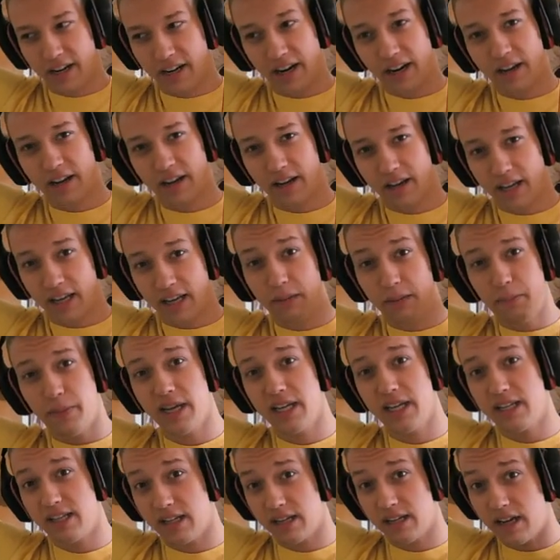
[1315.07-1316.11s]
He
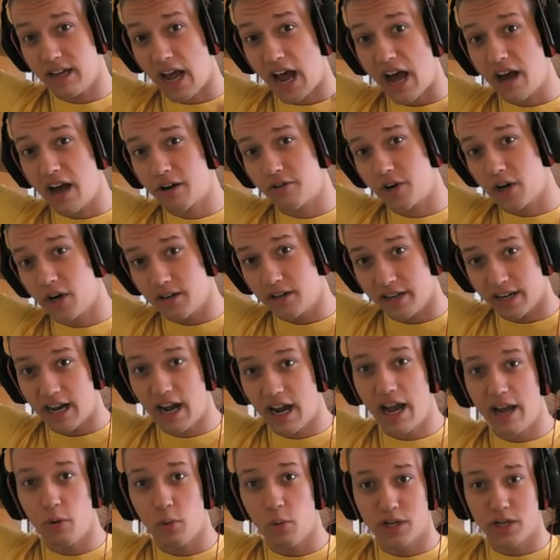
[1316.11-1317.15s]
beat Agron, the
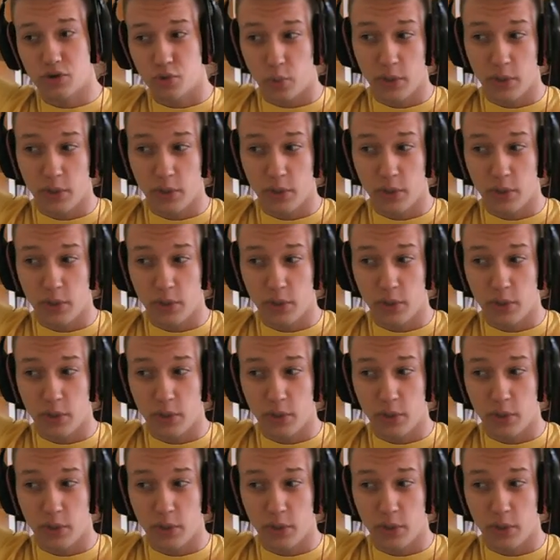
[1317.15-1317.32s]
guy which